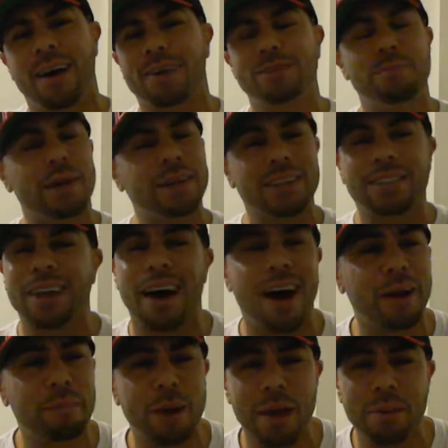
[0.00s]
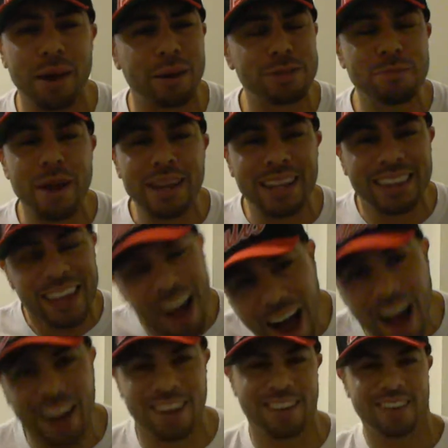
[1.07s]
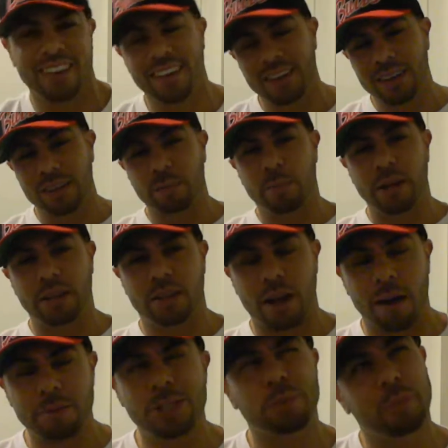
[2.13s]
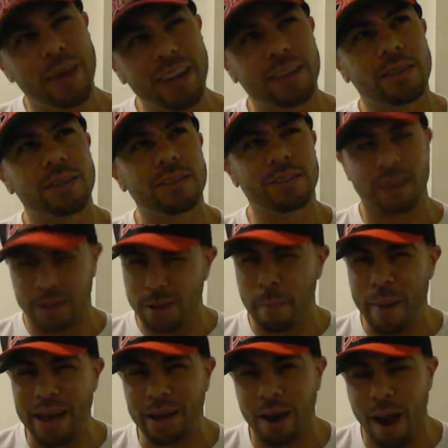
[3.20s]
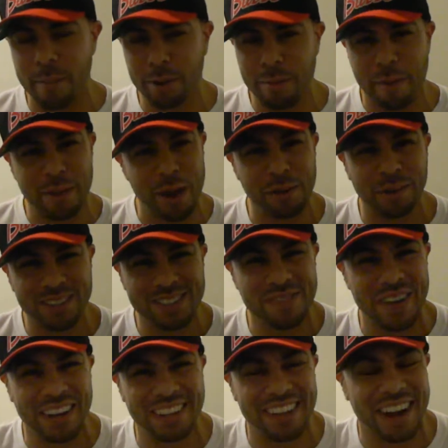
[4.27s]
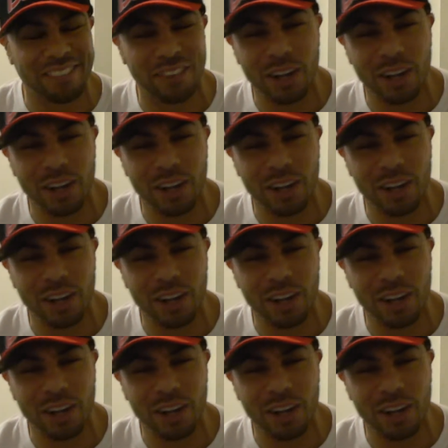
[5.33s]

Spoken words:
I was made to talk, baby. I was made to talk. Big Dub, speak. Is that bad grammar? Maybe I wasn't made to talk.